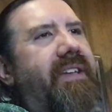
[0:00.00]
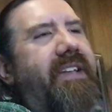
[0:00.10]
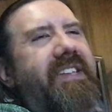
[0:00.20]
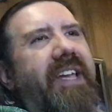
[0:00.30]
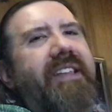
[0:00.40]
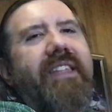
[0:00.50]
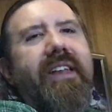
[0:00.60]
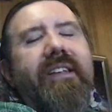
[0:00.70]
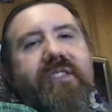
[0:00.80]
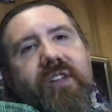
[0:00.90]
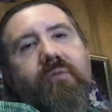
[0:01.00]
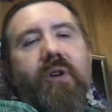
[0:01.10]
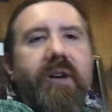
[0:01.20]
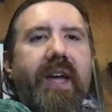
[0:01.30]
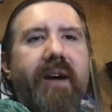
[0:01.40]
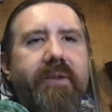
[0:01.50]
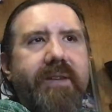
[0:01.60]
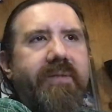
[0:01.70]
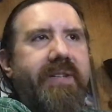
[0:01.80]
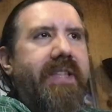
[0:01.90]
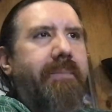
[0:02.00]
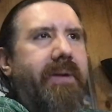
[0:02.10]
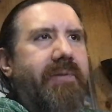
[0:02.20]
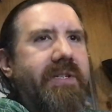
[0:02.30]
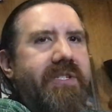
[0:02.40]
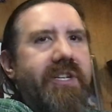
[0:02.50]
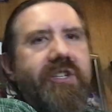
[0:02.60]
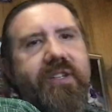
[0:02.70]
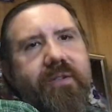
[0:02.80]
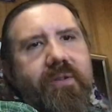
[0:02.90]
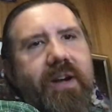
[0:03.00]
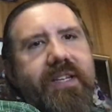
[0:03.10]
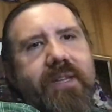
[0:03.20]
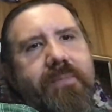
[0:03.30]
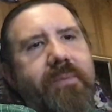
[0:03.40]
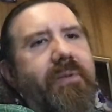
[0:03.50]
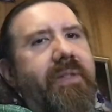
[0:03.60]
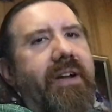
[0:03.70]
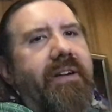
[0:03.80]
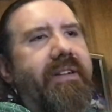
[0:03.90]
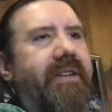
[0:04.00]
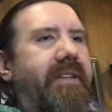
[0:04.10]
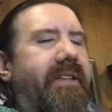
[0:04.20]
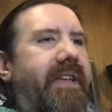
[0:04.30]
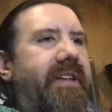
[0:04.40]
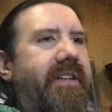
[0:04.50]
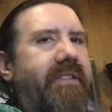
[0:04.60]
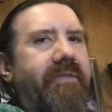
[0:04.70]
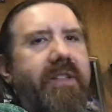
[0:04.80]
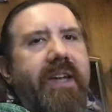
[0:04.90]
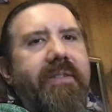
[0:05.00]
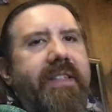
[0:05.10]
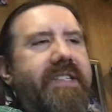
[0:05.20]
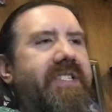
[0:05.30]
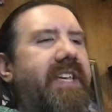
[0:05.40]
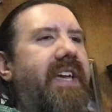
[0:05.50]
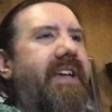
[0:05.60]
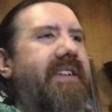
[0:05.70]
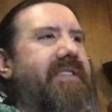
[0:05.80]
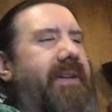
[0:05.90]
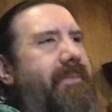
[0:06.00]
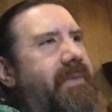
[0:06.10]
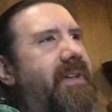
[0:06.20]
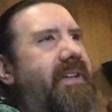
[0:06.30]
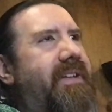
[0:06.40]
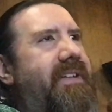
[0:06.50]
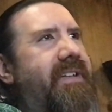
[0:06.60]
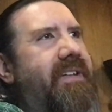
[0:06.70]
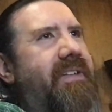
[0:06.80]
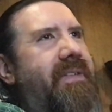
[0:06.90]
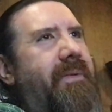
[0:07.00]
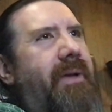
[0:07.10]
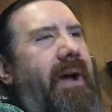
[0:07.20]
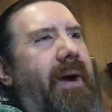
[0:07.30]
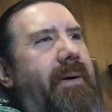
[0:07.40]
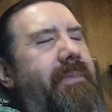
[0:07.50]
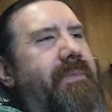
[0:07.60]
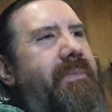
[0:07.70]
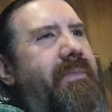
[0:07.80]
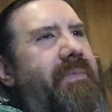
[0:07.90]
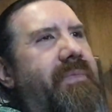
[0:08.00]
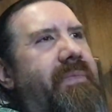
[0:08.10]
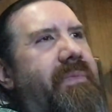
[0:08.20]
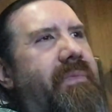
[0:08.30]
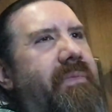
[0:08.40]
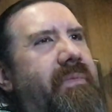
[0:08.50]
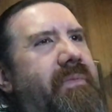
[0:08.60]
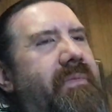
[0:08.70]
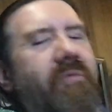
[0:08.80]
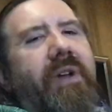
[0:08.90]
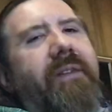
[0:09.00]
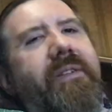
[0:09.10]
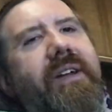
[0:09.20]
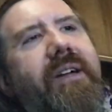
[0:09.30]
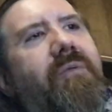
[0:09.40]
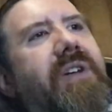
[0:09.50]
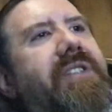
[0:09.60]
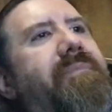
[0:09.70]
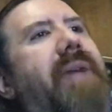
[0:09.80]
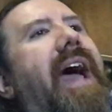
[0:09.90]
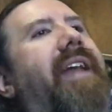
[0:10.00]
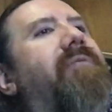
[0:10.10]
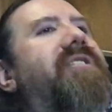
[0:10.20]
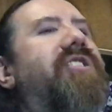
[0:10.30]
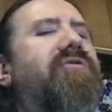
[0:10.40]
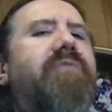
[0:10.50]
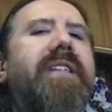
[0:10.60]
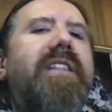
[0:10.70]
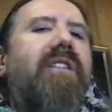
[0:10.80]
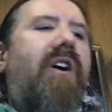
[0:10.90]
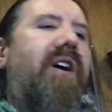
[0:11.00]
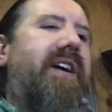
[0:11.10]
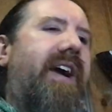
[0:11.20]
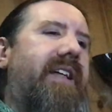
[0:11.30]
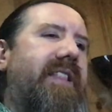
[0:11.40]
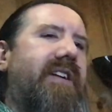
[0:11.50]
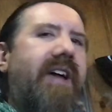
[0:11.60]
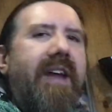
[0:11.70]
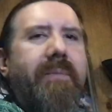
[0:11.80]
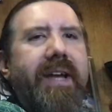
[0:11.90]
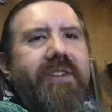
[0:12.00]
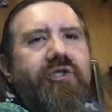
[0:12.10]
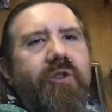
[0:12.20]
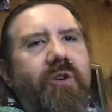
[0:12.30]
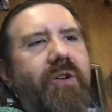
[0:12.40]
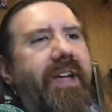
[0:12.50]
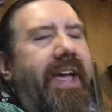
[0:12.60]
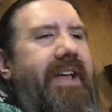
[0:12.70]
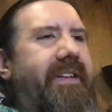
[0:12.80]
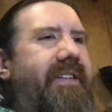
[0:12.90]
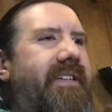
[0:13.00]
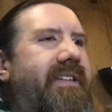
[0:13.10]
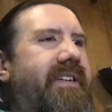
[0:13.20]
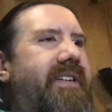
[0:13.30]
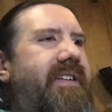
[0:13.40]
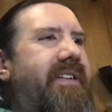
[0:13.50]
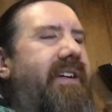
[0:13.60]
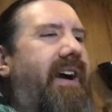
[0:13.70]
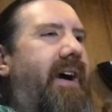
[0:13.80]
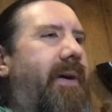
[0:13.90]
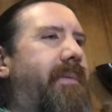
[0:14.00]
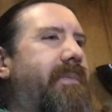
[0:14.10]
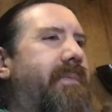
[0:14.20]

and then it was like, well, yeah, we did that big presentation. There were IT people there, and they didn't really have anything to say. It's like, uh, whatever. It wasn't bad. It was just really long, a little out of my control, and uh,